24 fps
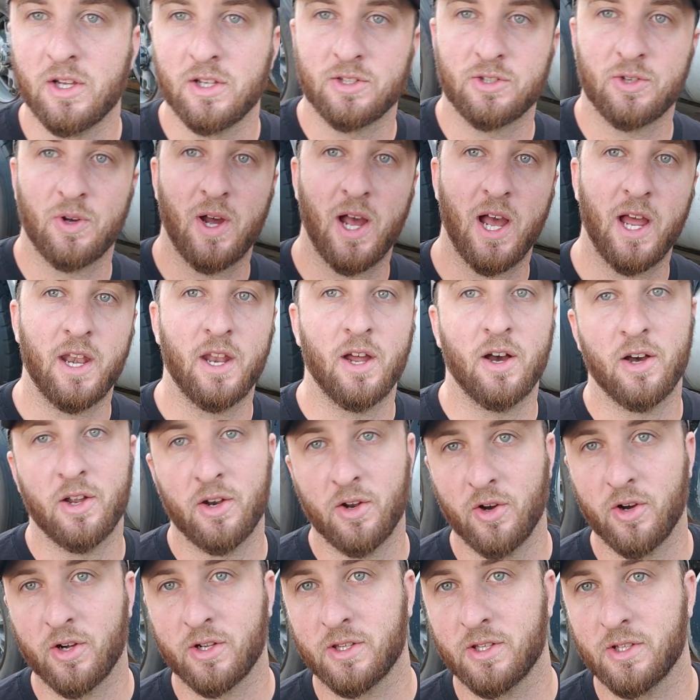So I had to
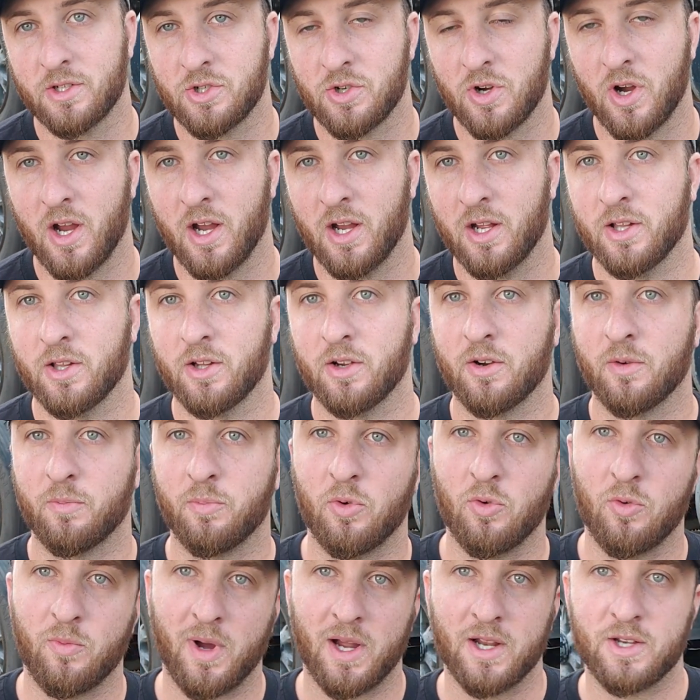unhook the trailer,
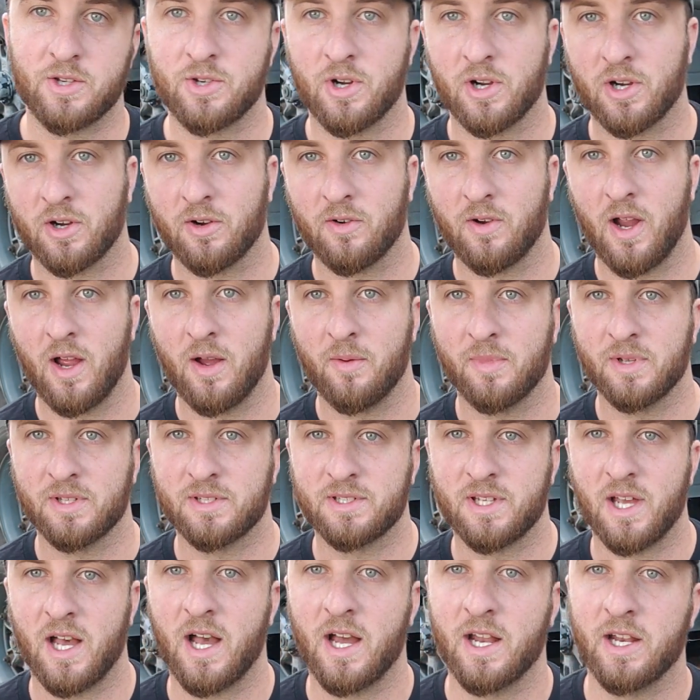pull my truck around
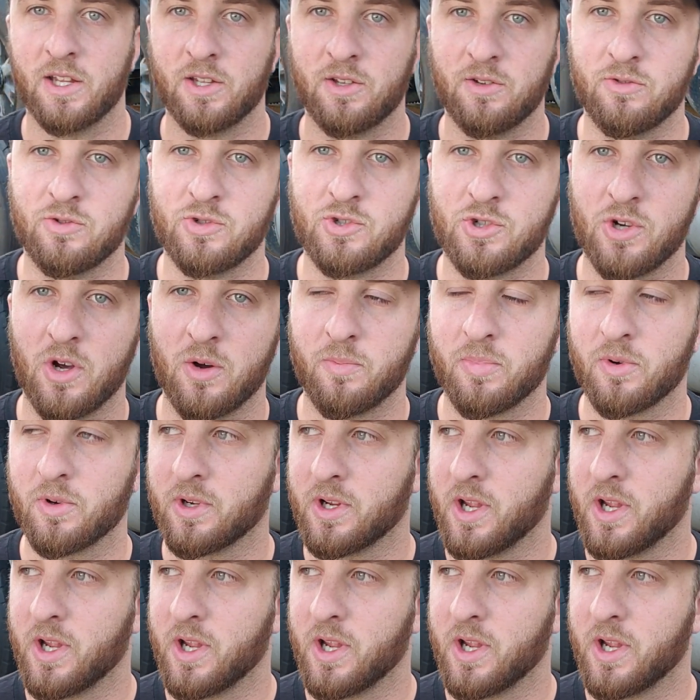beside it, use jumper